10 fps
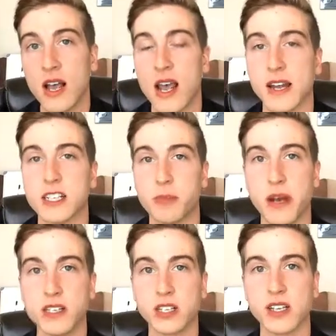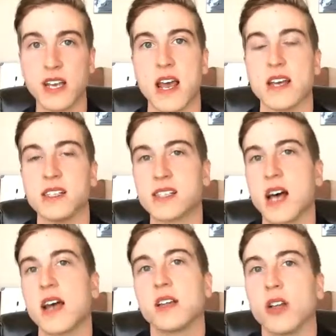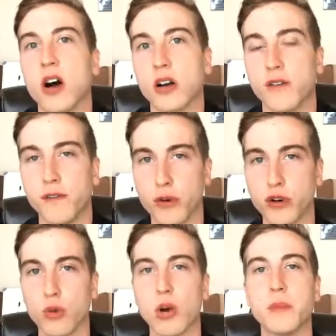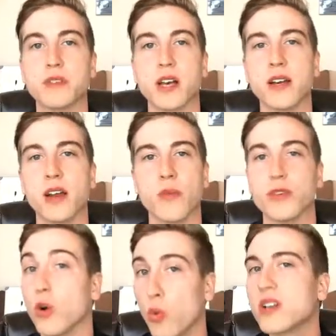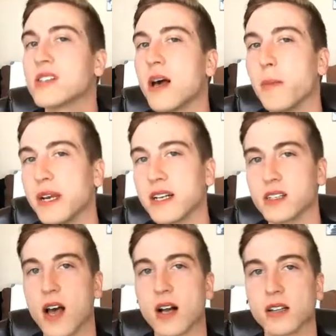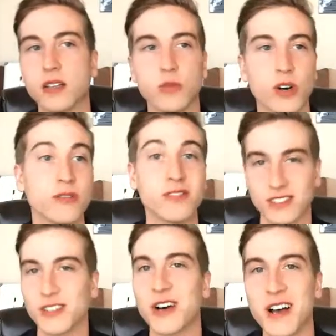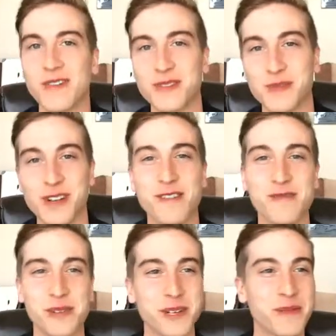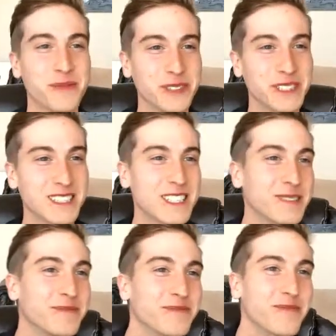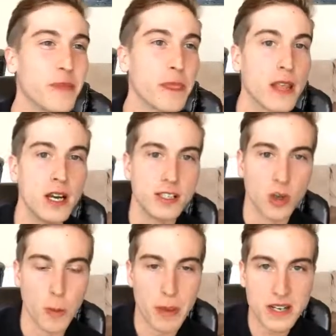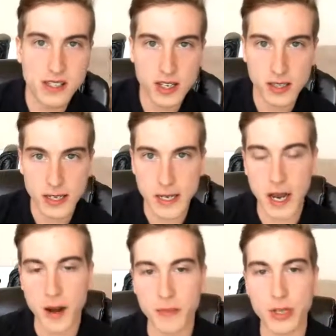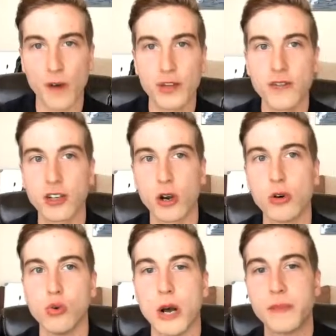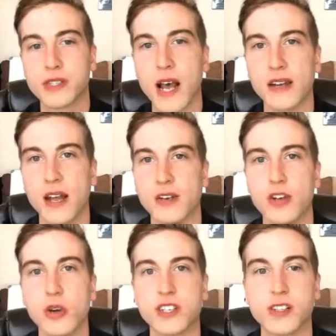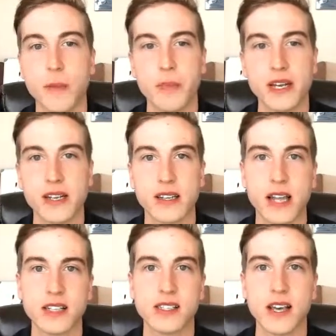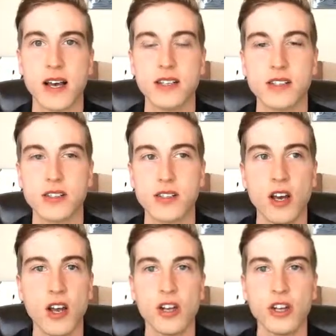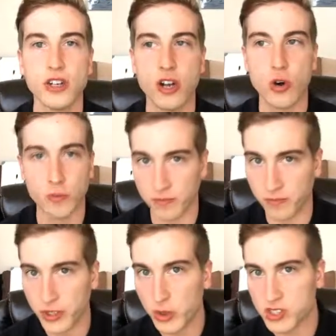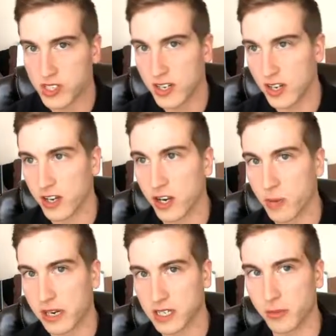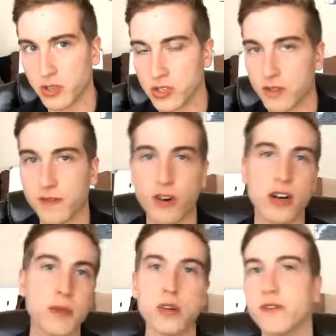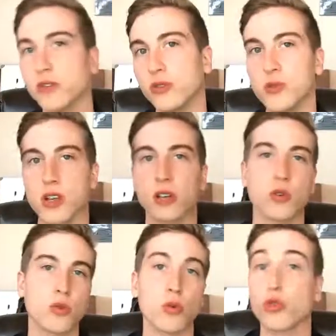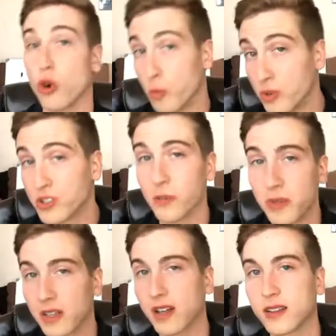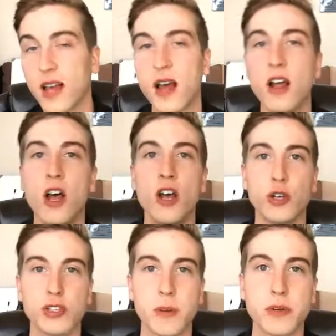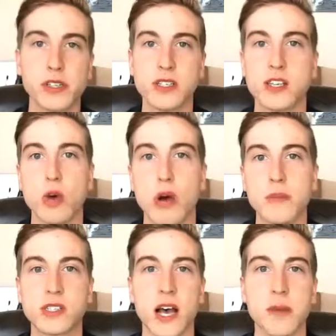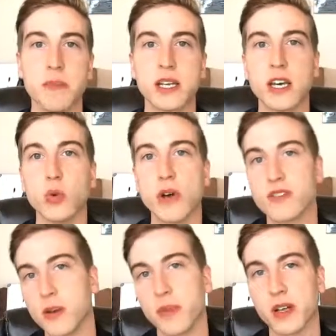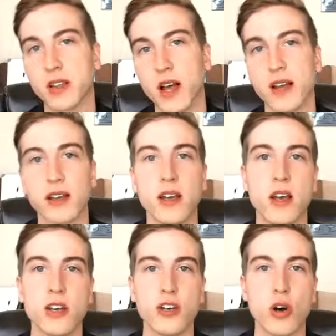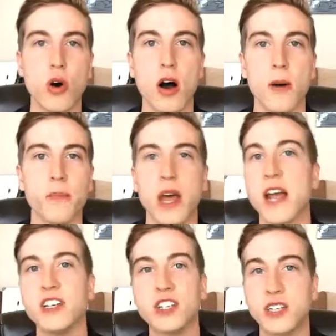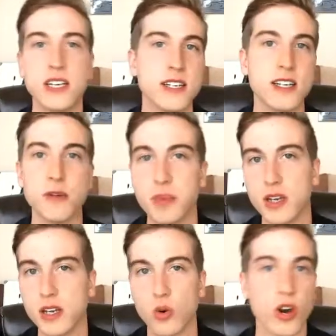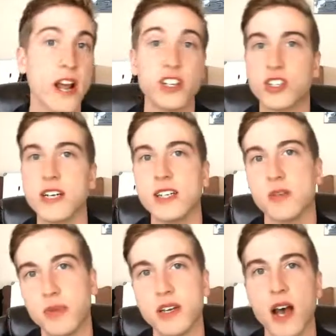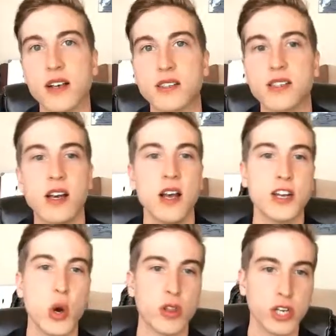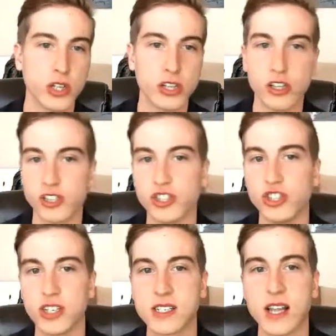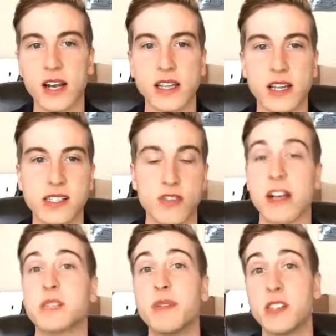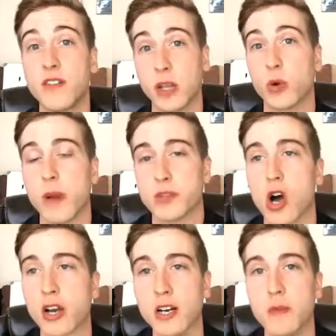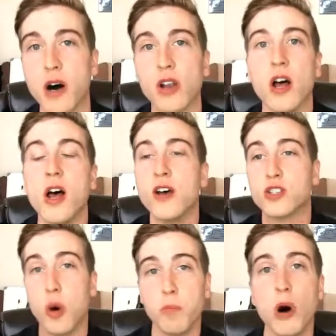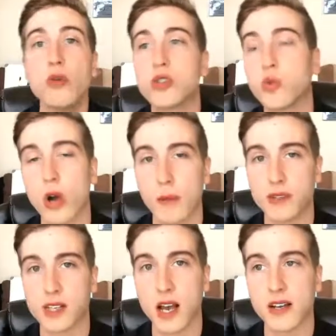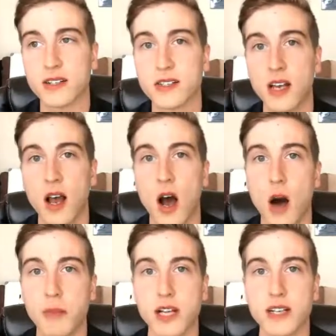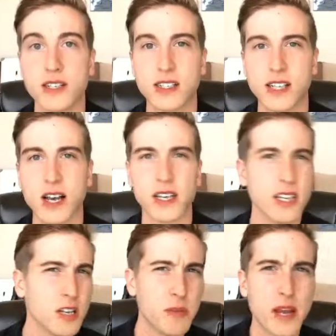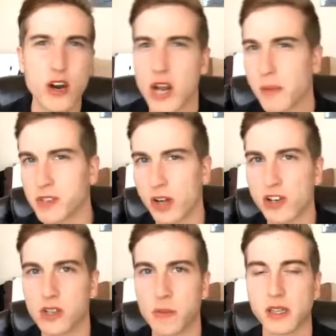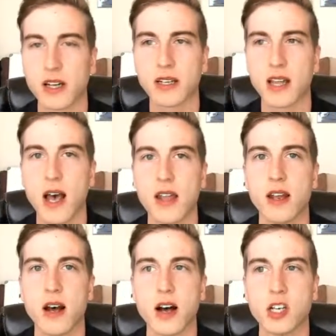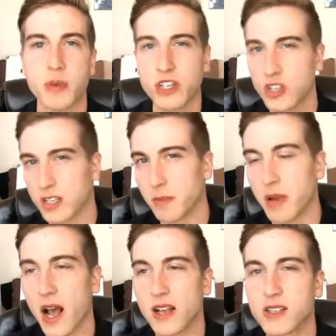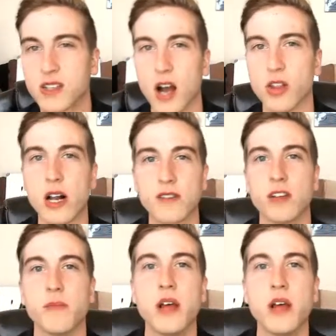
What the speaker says: and it's basically a site lock for your website. Now, what does that mean exactly? Well, I have some stuff pulled up for you to see. So basically, if you ever go to a website and you notice something that says, you don't see it in here because I'm using Safari, but if you use like Google Chrome or something like that, you'll typically see a website begin with something like, HTTP or HTTPS. It literally looks just like this, and that's specifically what I'm talking about. So most websites, unless it's like eBay or Amazon or something like that, especially in the past, a lot of them